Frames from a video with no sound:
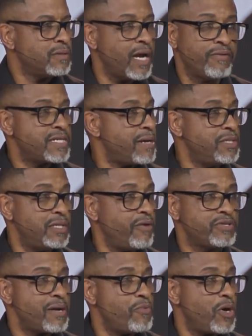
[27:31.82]
Every time he,
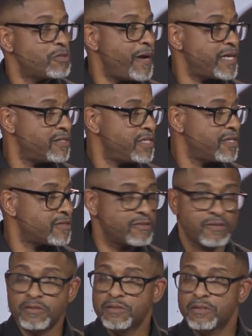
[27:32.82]
every time he walks past her, he kisses
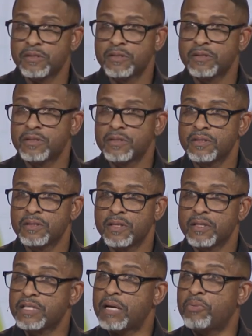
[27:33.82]

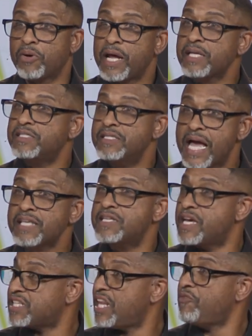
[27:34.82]
I was like, bro, that's, that's
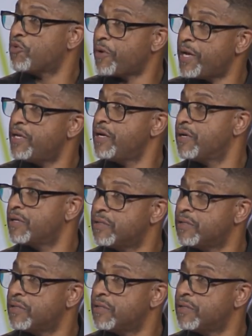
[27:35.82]
next level right there.